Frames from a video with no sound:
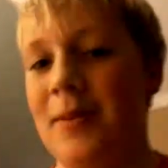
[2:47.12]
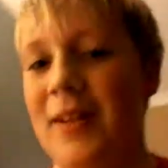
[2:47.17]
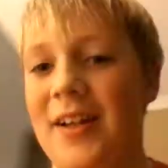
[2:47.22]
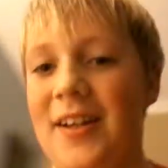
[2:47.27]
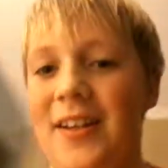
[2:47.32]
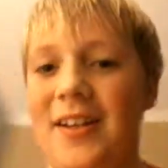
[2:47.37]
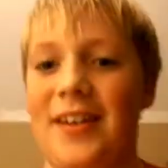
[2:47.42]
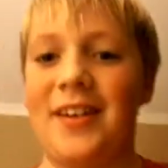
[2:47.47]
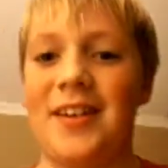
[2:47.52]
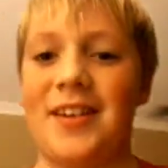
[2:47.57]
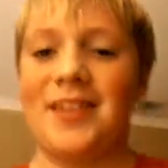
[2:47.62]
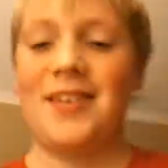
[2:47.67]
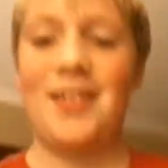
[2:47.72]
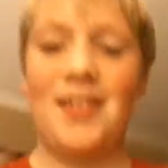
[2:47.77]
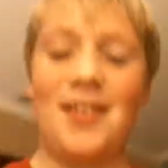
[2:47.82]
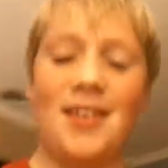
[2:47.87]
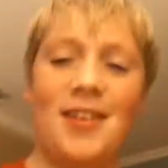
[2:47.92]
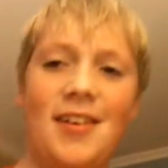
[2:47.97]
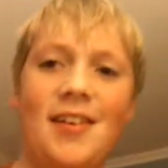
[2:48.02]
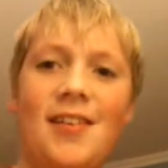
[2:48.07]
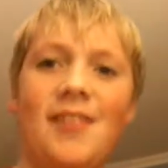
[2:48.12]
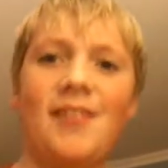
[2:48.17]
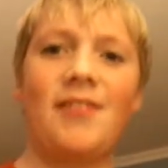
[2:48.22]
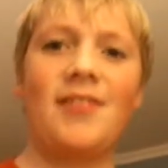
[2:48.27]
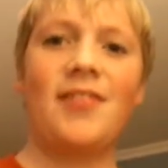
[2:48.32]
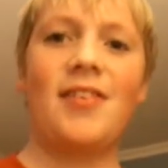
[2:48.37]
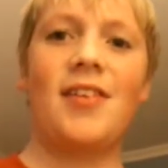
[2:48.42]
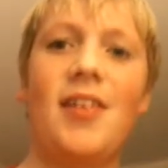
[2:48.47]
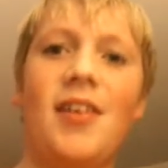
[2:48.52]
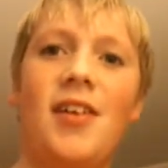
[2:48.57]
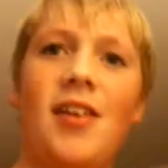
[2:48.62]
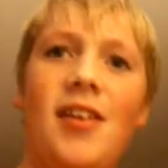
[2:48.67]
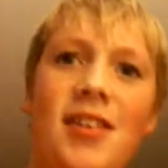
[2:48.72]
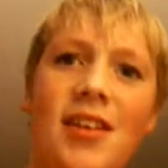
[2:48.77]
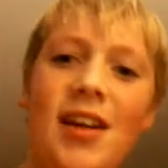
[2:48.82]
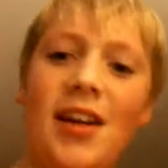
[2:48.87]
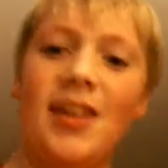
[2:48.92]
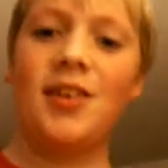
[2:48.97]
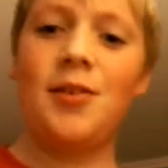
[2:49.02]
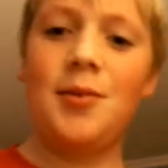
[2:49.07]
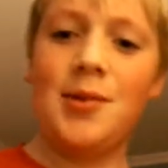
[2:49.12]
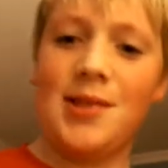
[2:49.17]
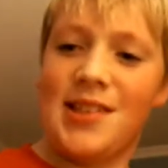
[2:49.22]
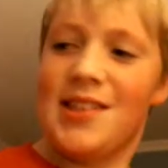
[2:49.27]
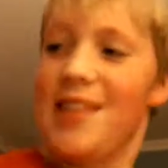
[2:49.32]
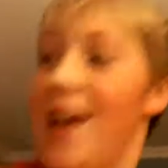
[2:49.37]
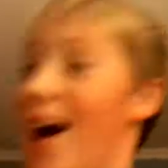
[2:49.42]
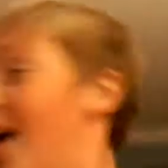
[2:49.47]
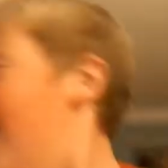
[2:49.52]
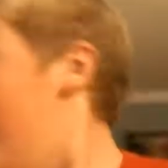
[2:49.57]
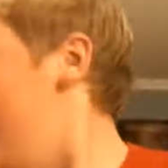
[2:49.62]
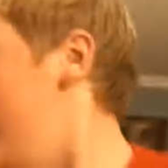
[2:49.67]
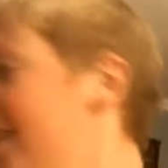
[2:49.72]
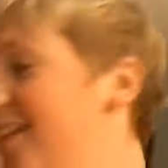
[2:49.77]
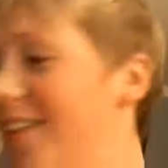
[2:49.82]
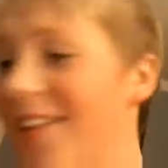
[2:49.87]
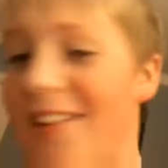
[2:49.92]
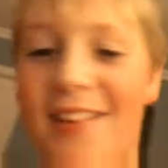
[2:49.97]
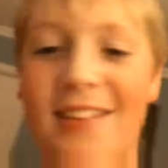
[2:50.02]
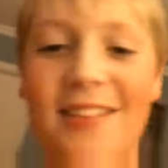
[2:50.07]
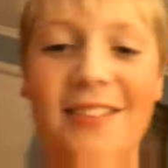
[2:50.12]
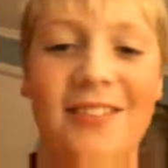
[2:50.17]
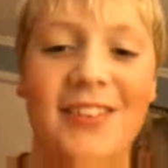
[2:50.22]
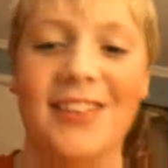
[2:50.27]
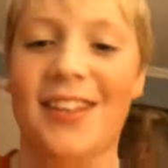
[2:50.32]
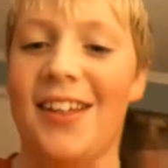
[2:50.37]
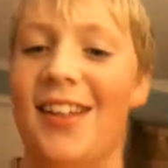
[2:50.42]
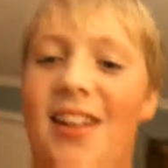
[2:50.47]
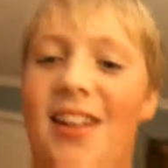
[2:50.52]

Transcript: almost lighting. died the first time I tried it. Yeah, he almost died. Well,